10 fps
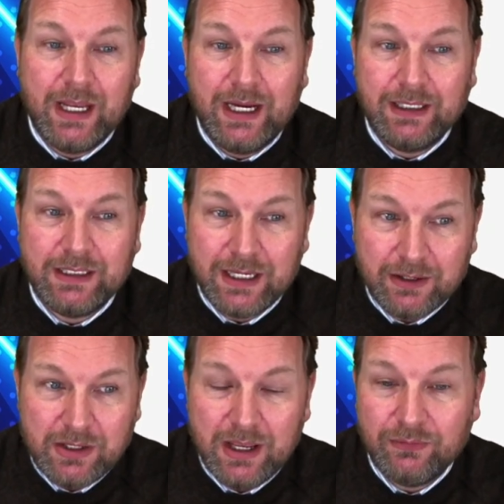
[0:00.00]
And here
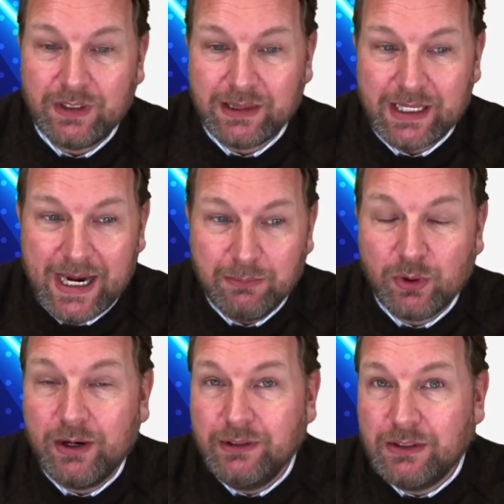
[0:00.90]
you have a
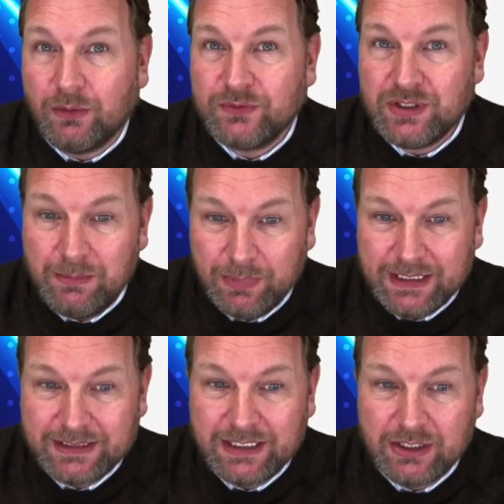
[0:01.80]
library of
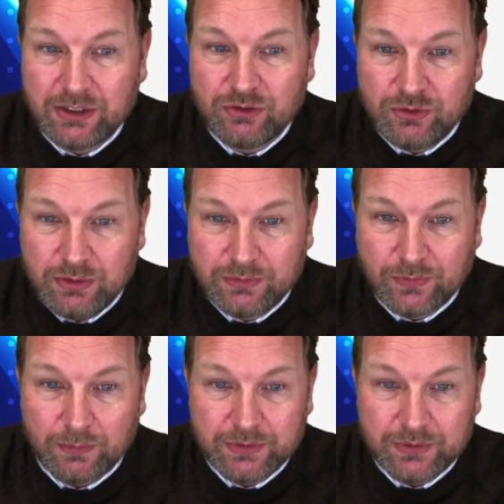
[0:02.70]
templates that you can choose from.